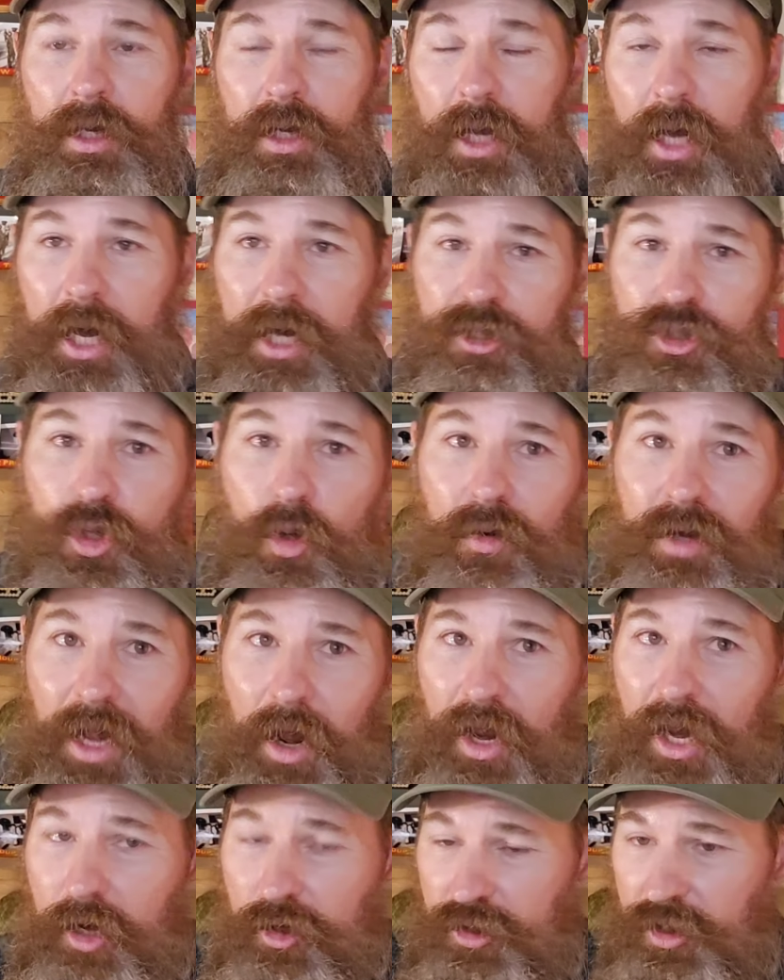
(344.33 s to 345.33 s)
Uh, so now
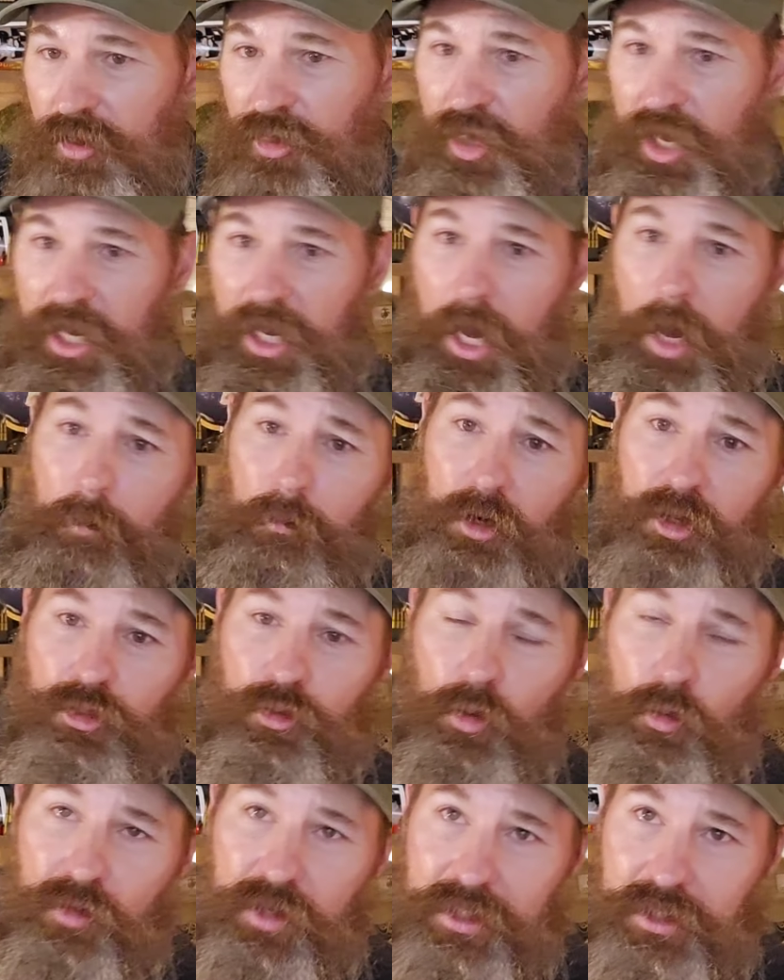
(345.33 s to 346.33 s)
here's the thing I'm going to
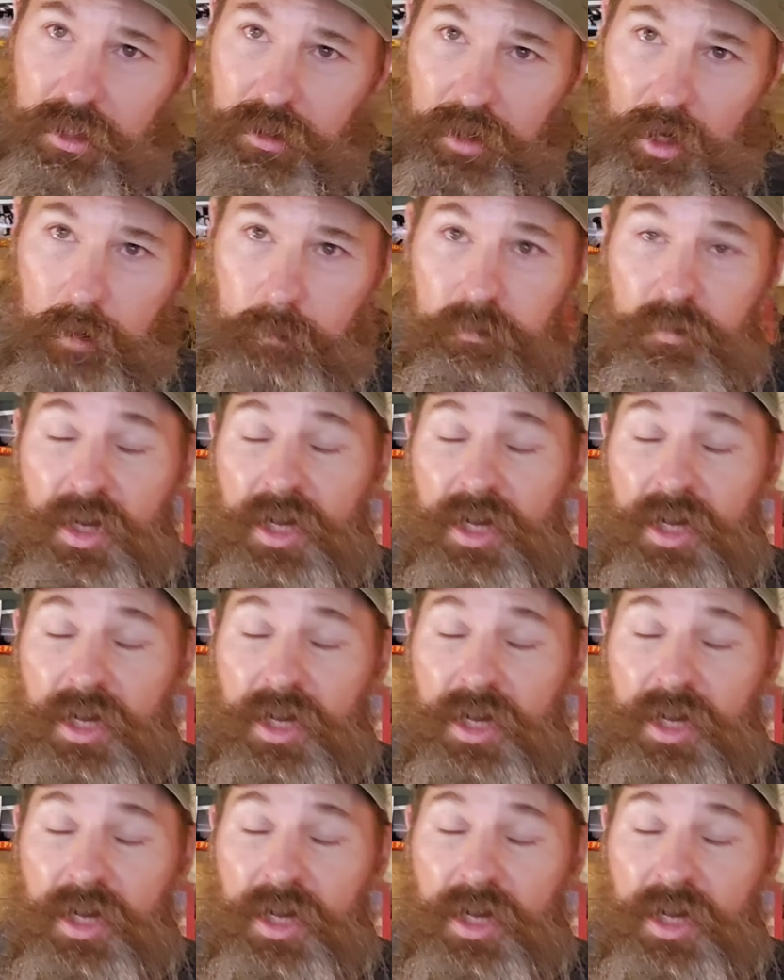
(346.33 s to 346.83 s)
throw this in there.